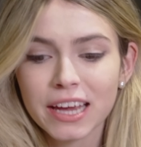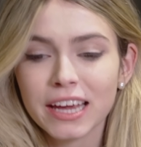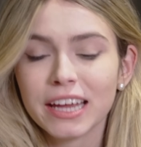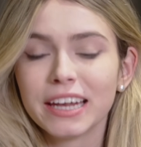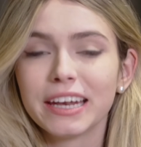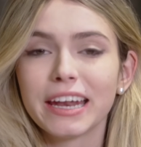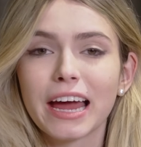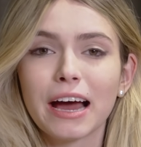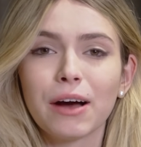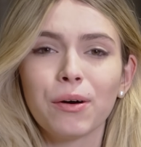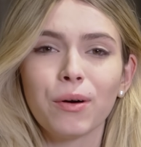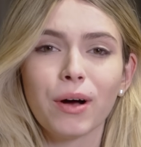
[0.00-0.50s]

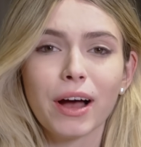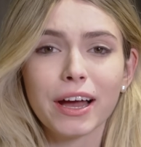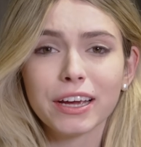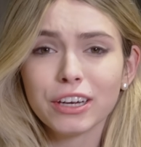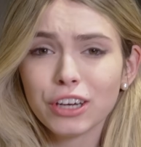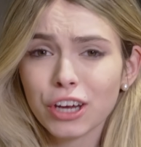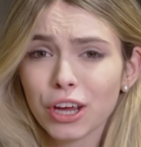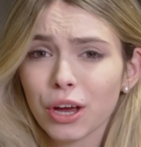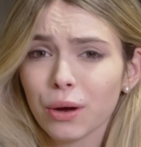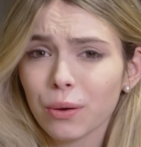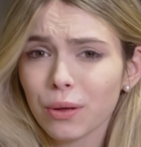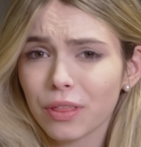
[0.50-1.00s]
Now, I
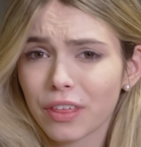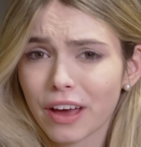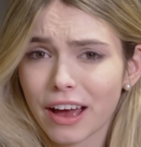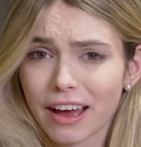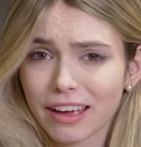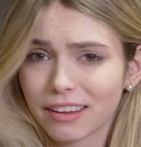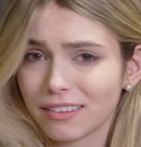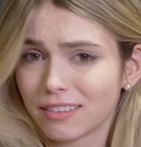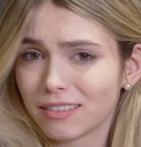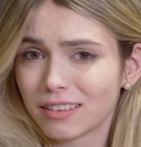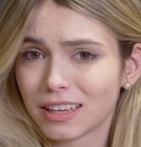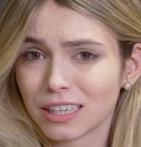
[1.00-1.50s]
knew
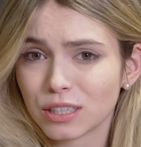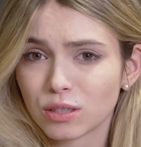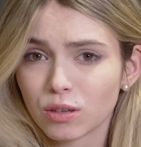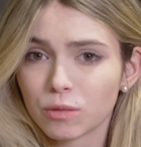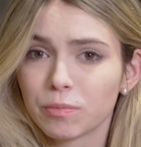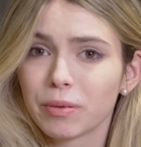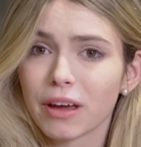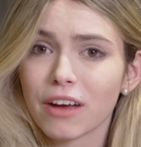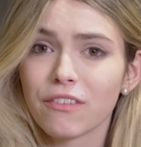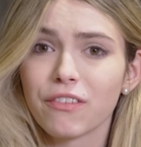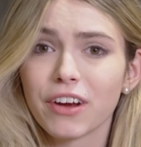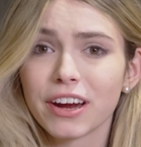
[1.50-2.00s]
that this would
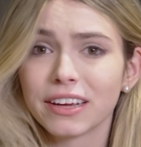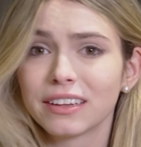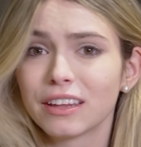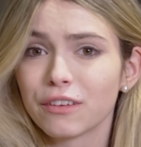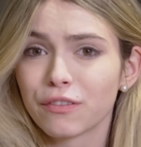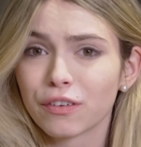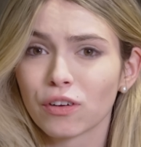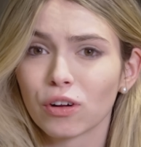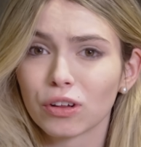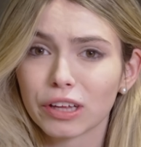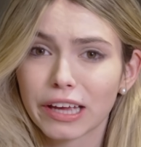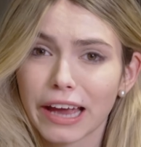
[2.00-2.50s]
be a very
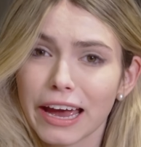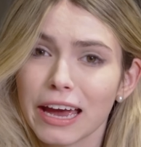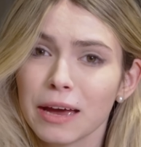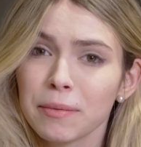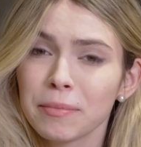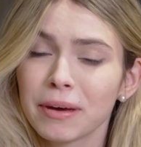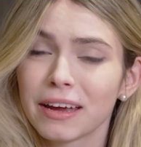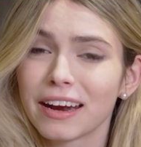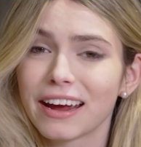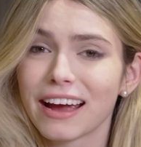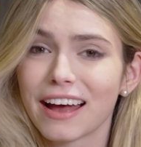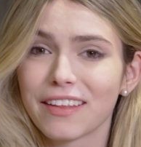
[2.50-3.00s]
difficult
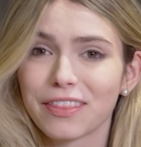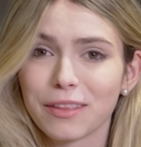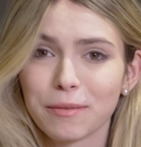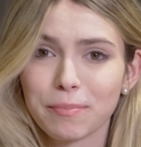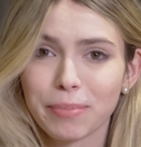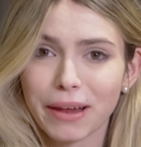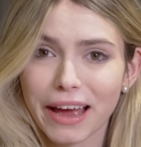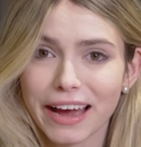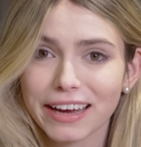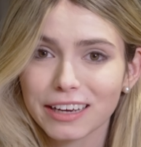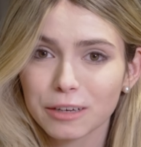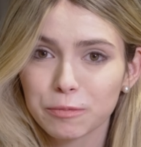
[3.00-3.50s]
game and I had the
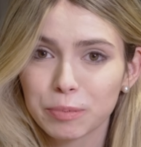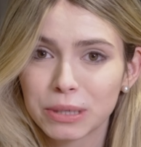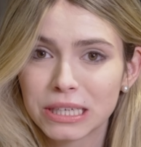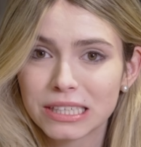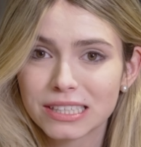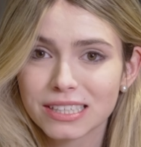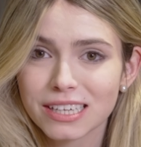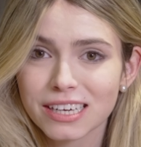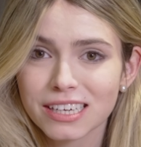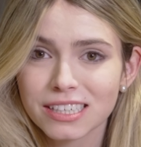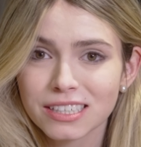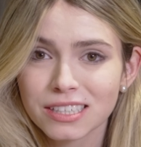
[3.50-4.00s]
black
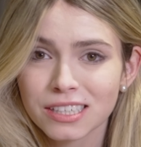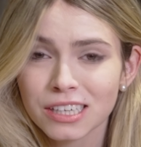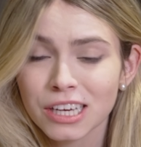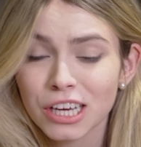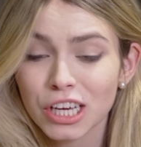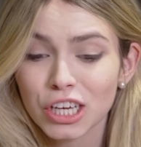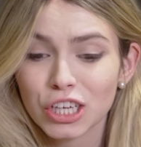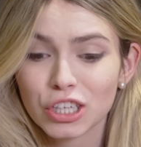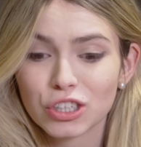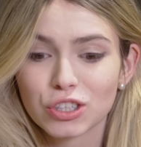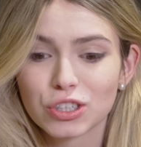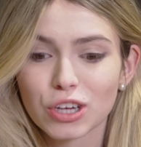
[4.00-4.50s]
pieces,
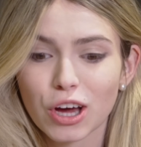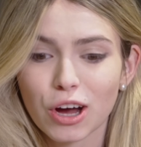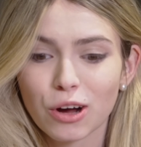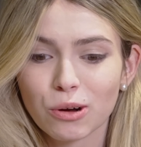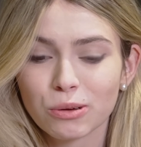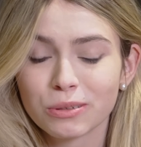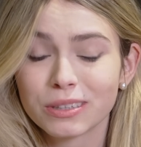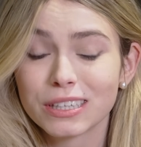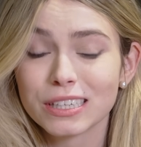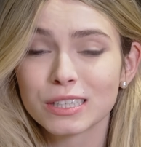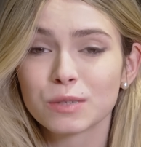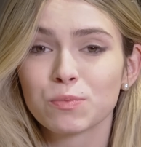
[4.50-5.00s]

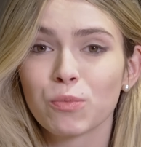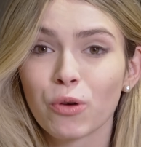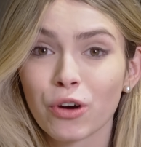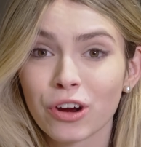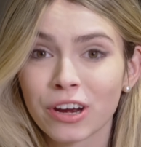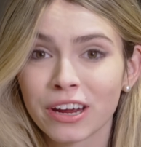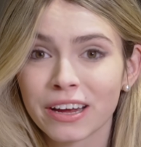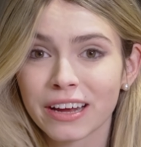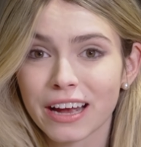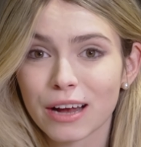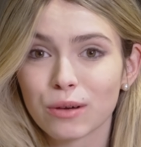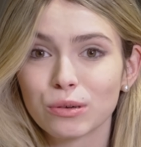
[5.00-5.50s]
so this
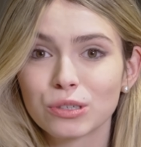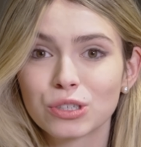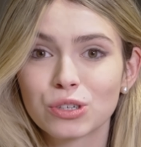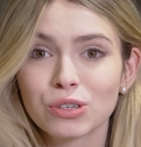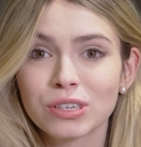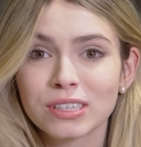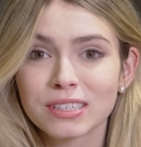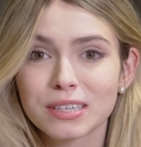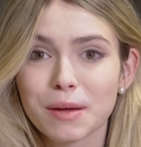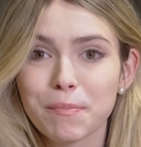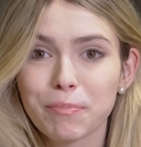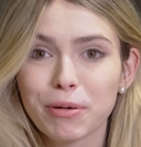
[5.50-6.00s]
morning I was
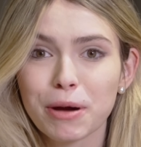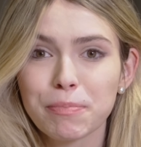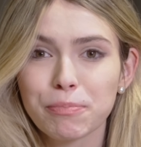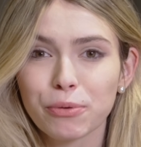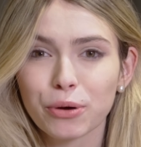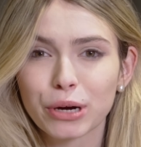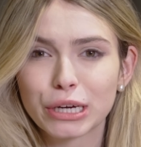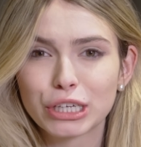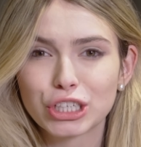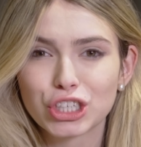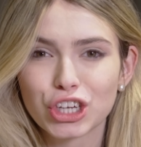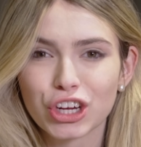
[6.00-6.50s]
doing some
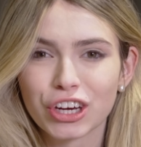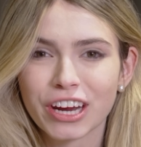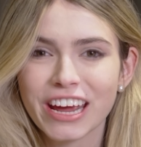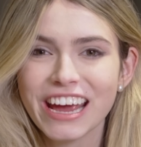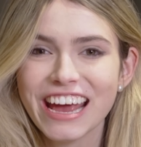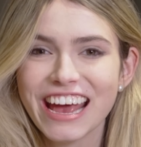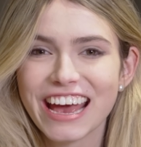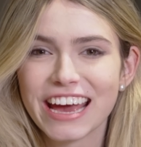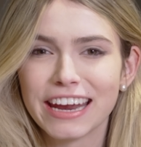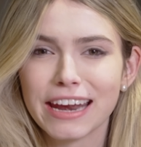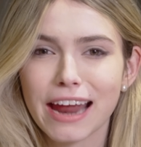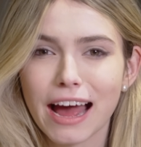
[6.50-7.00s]
preparation
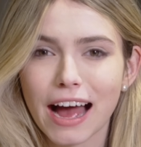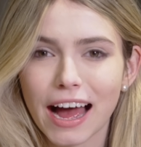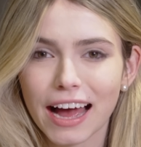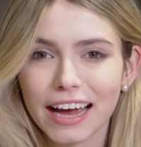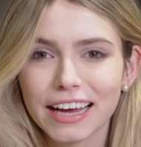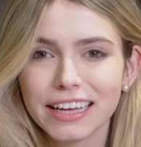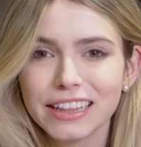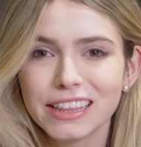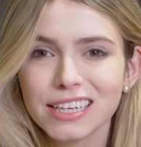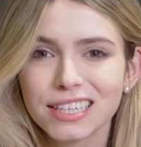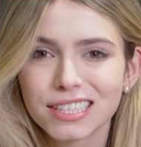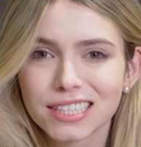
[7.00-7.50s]
and
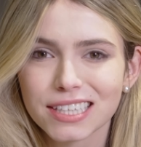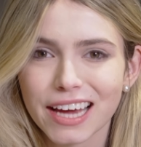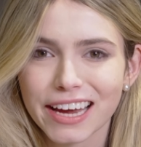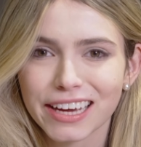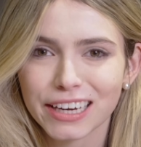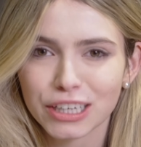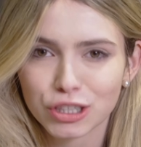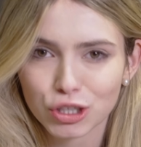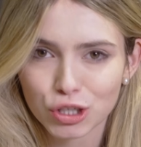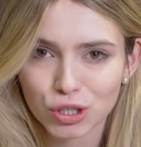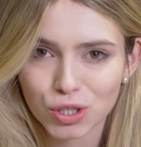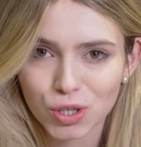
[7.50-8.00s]
I
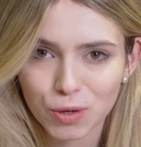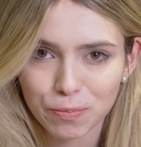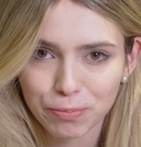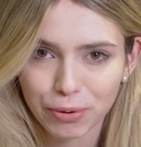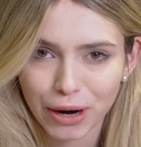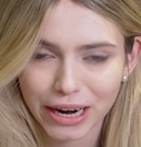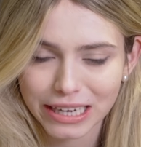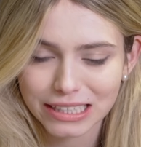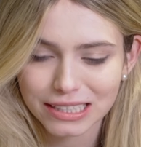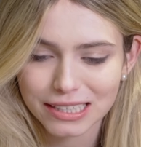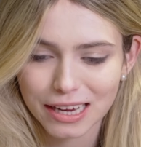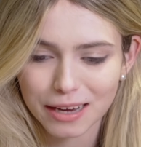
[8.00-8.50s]
decided to
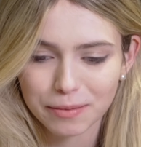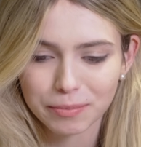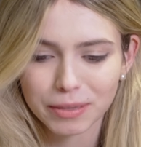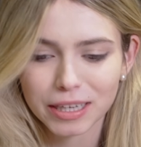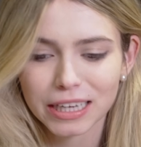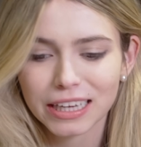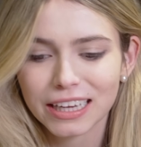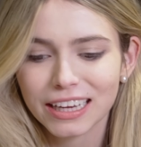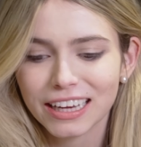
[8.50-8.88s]
surprise him.